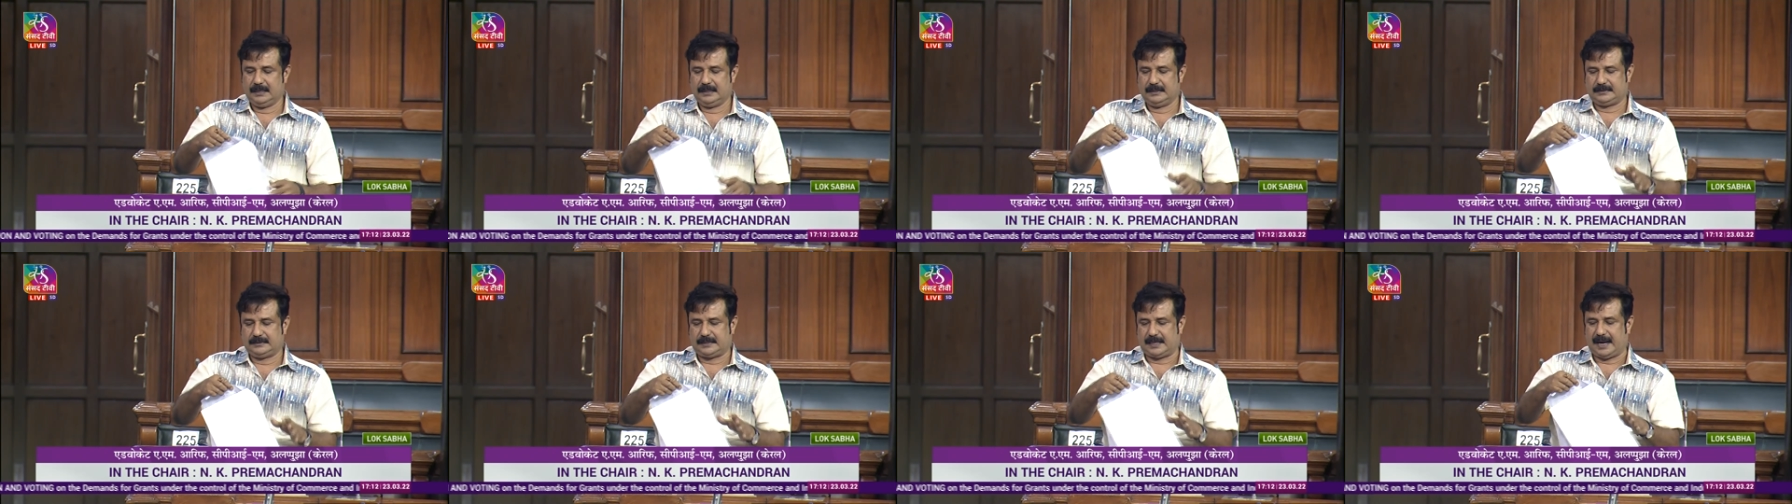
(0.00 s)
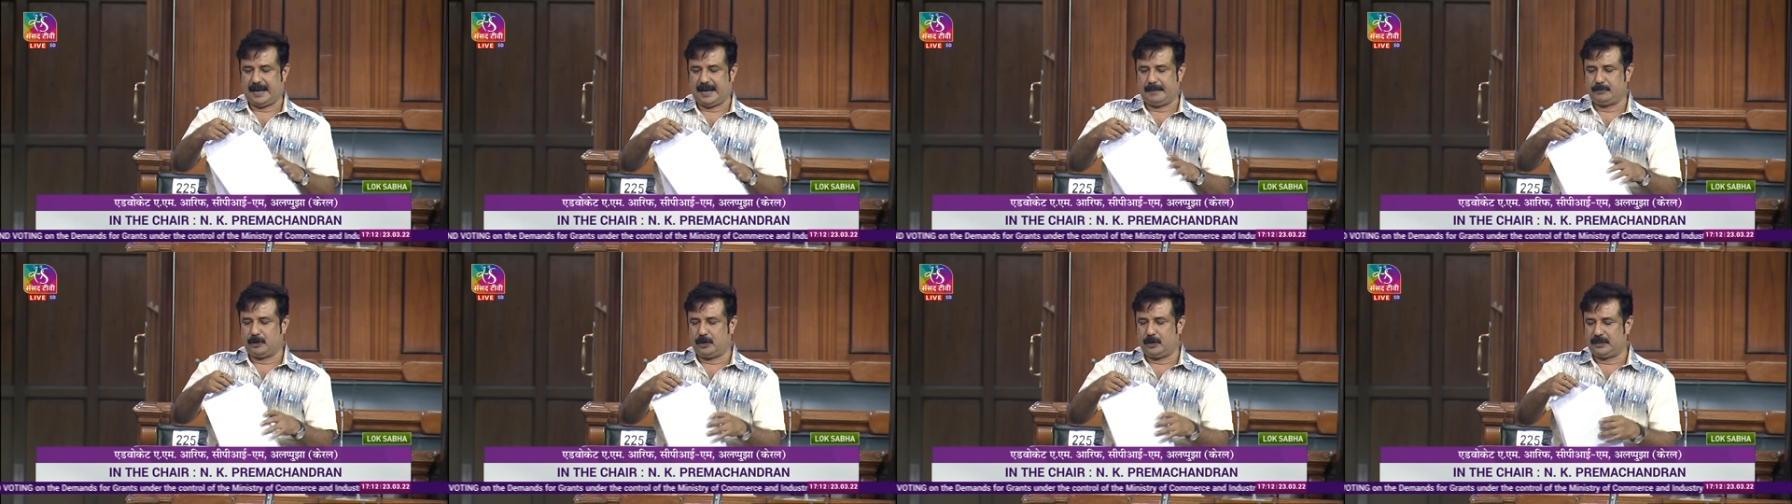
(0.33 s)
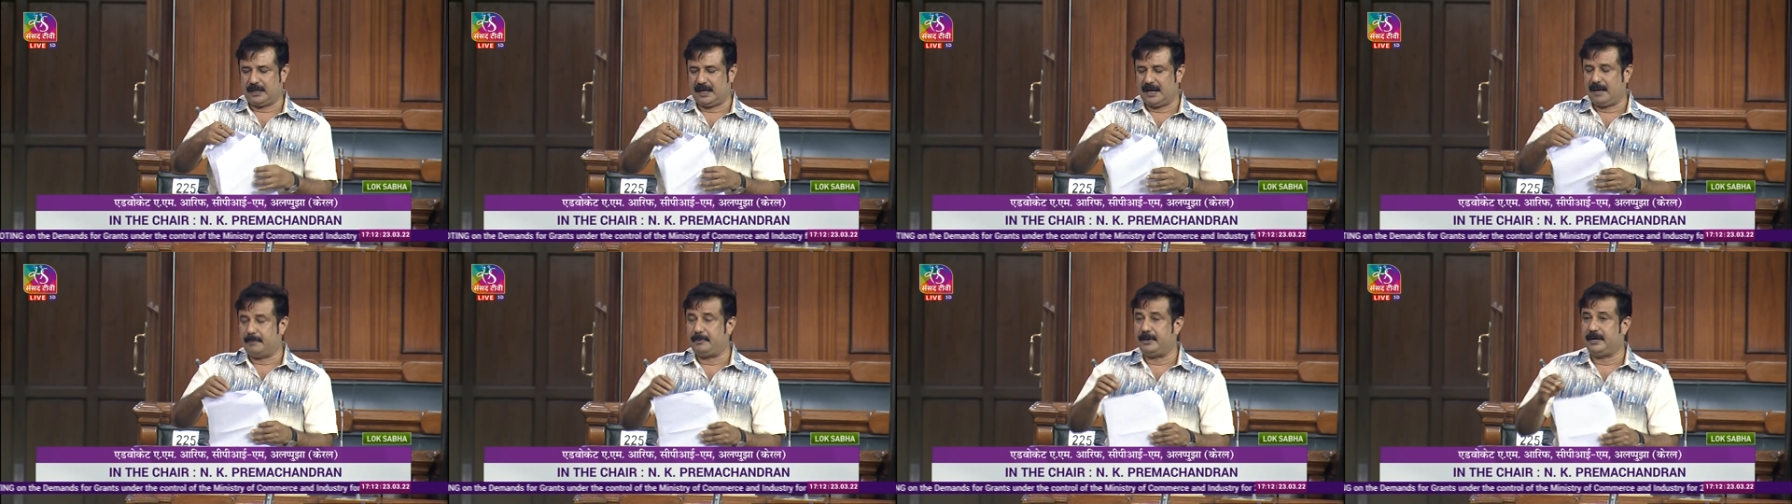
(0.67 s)
Sir, I am not
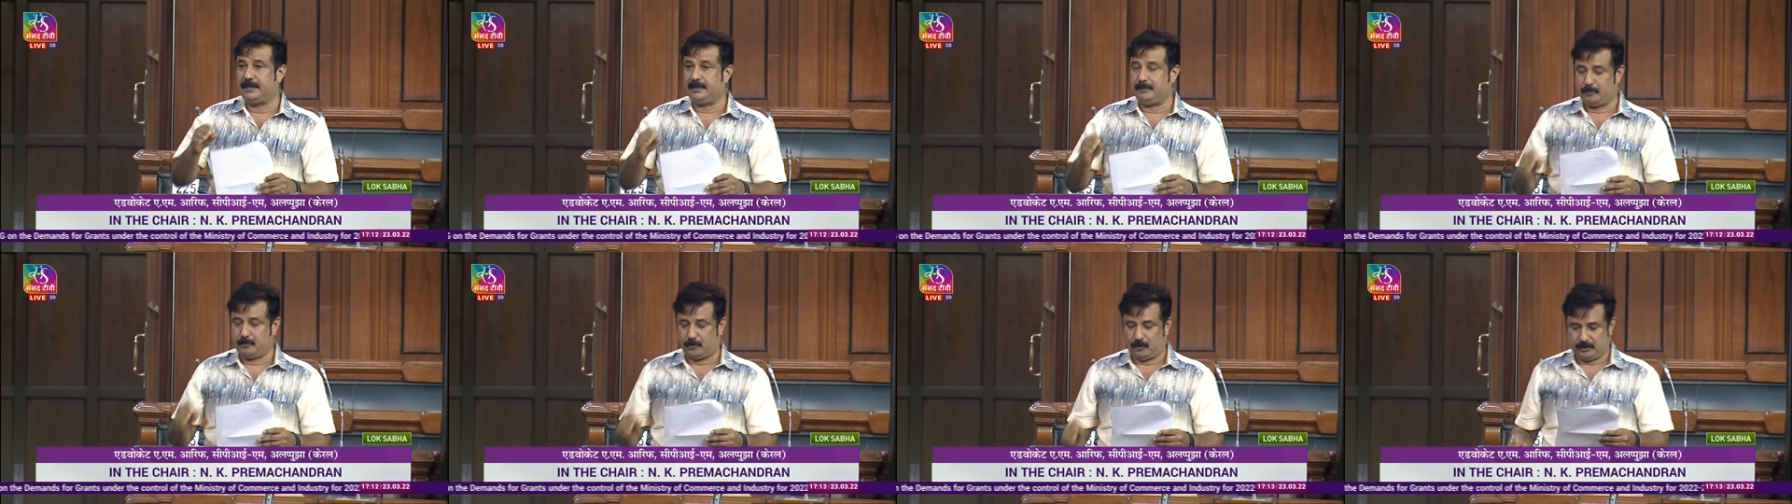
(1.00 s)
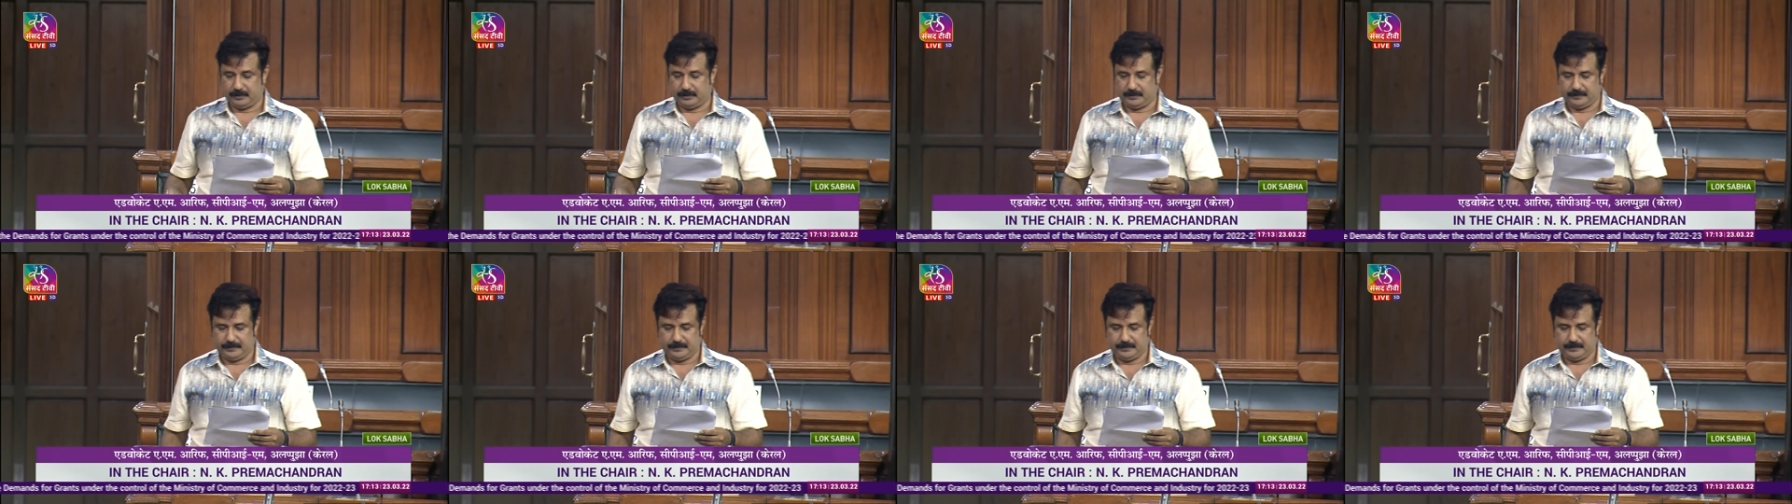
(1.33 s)
elaborating more.